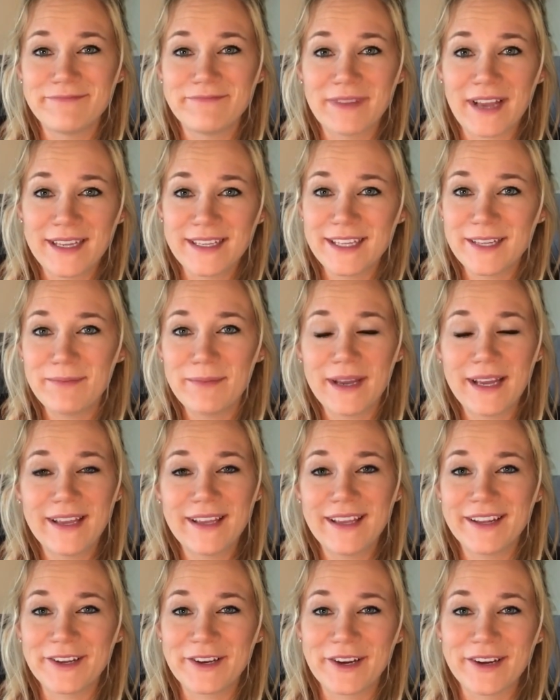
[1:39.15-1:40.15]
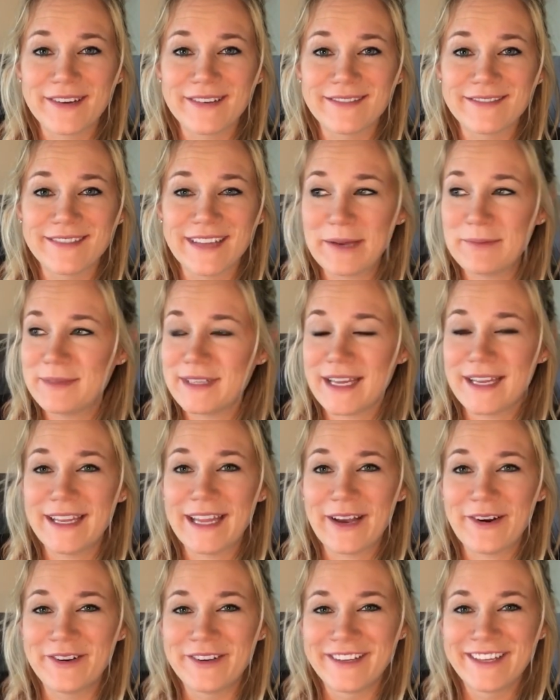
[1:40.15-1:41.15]
I did my kindergarten. I'm done
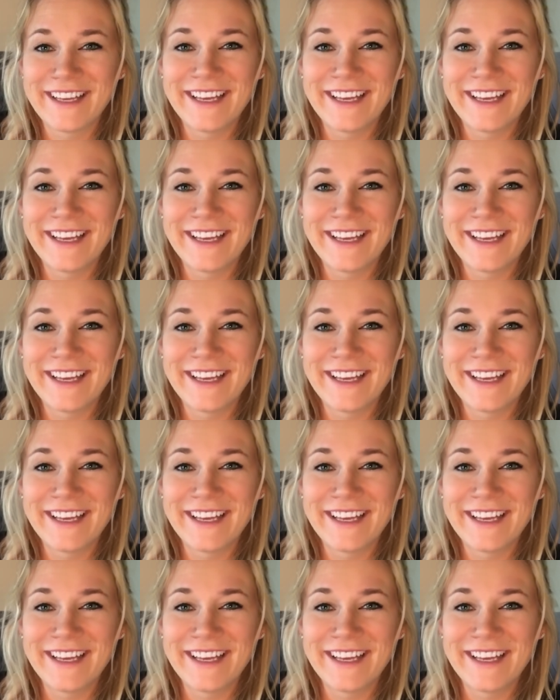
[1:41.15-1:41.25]
now.